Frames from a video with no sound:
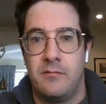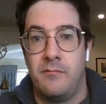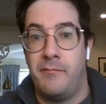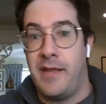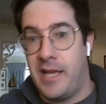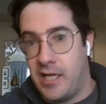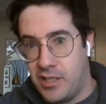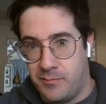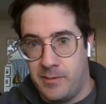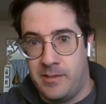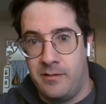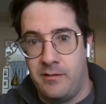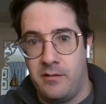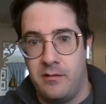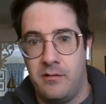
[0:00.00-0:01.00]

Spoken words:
management